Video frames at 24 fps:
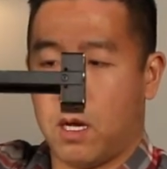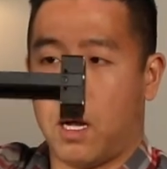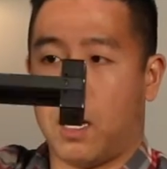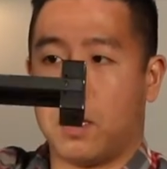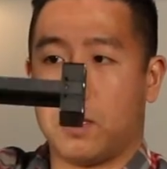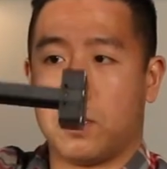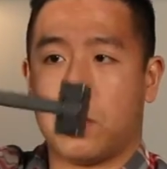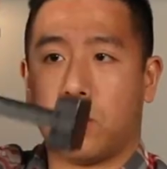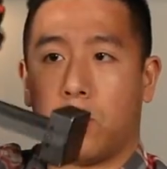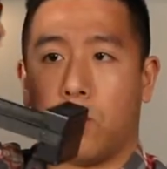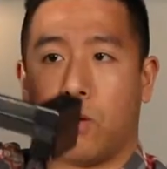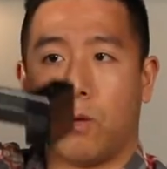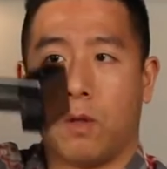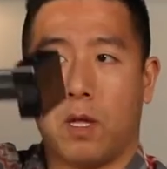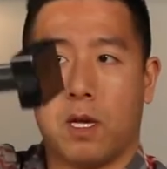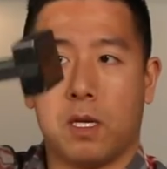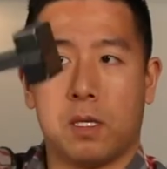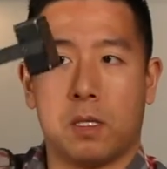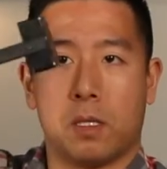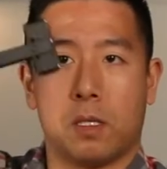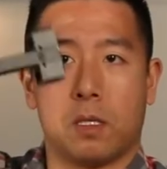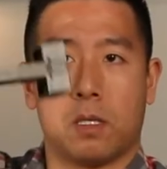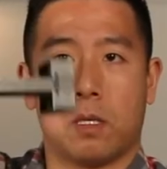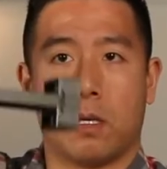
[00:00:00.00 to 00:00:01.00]
unscrew
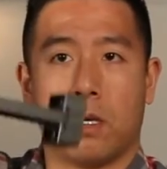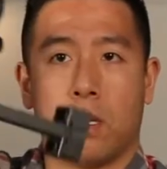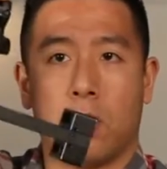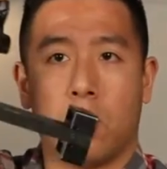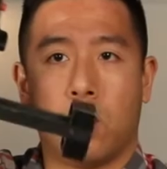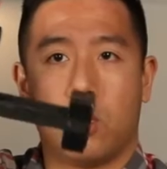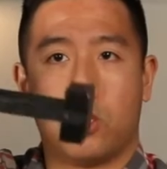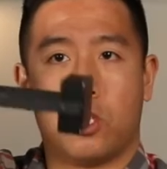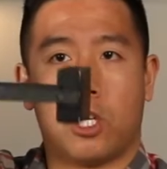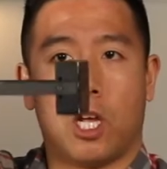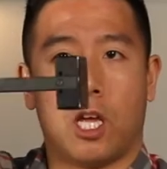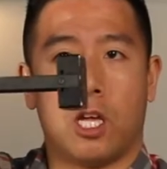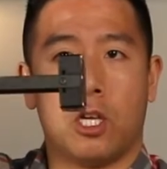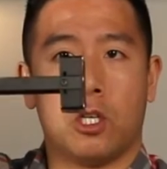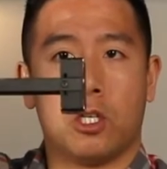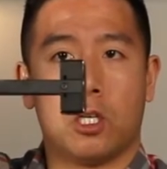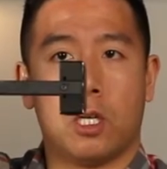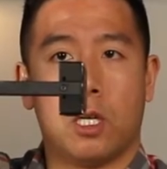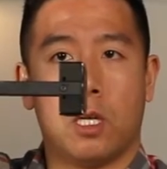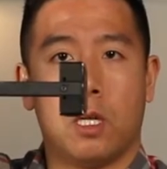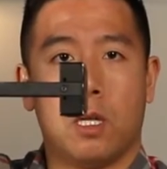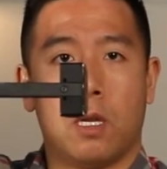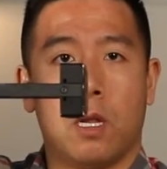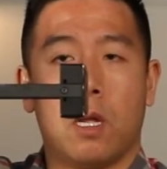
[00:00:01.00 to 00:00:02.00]
this, change
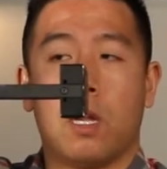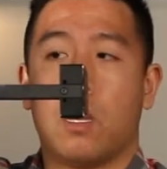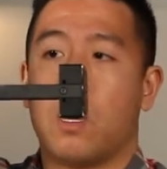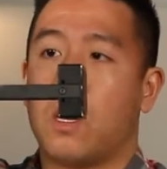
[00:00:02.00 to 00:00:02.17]
it,